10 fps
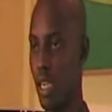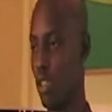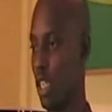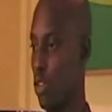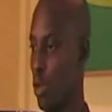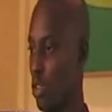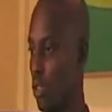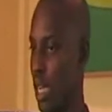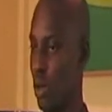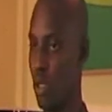I'll tell you where to
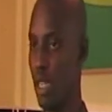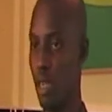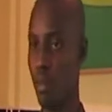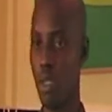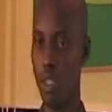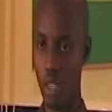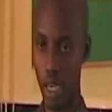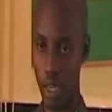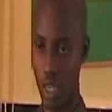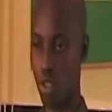download them, so that you can